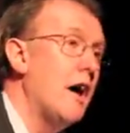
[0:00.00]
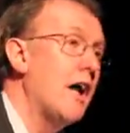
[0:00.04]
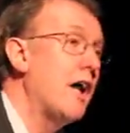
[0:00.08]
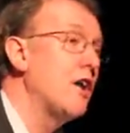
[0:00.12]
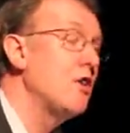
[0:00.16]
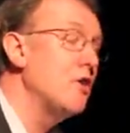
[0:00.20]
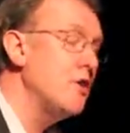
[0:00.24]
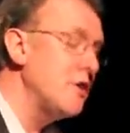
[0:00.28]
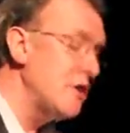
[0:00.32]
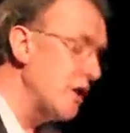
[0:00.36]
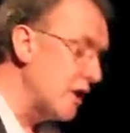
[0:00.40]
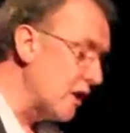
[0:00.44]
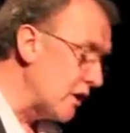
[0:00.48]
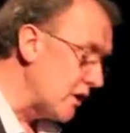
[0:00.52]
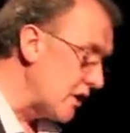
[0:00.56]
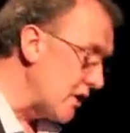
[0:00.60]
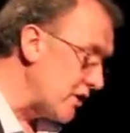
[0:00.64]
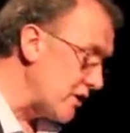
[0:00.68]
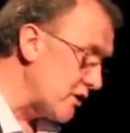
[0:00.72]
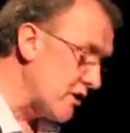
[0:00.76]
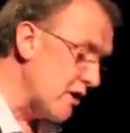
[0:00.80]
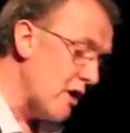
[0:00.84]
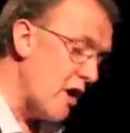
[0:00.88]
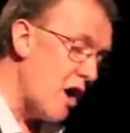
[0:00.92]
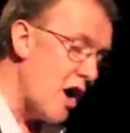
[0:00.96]
And I don't think it
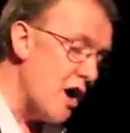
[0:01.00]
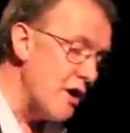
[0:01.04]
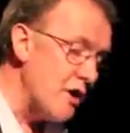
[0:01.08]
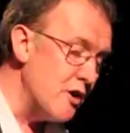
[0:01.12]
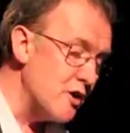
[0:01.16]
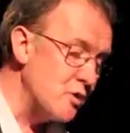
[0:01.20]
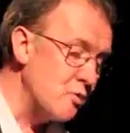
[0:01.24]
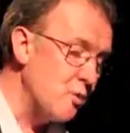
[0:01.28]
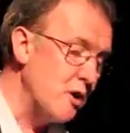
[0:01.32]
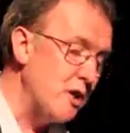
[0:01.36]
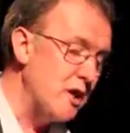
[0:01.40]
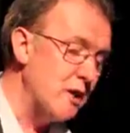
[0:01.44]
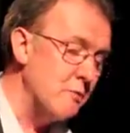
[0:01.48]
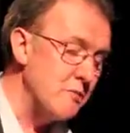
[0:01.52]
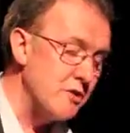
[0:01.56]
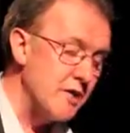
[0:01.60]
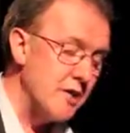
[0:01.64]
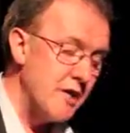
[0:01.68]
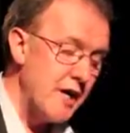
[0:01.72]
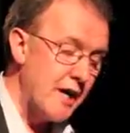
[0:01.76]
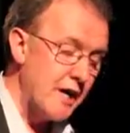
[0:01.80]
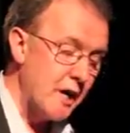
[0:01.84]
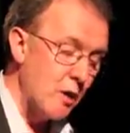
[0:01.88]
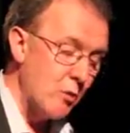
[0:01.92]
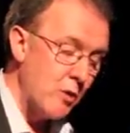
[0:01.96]
dishonours
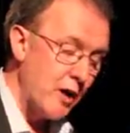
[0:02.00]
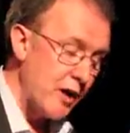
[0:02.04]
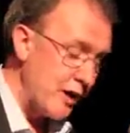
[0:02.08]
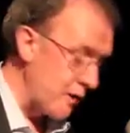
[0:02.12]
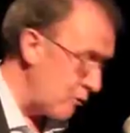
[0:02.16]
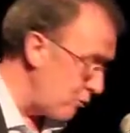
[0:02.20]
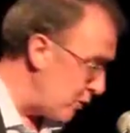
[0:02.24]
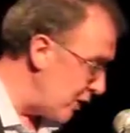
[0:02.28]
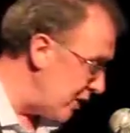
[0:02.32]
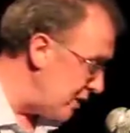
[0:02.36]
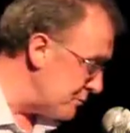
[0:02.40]
Williams in any way.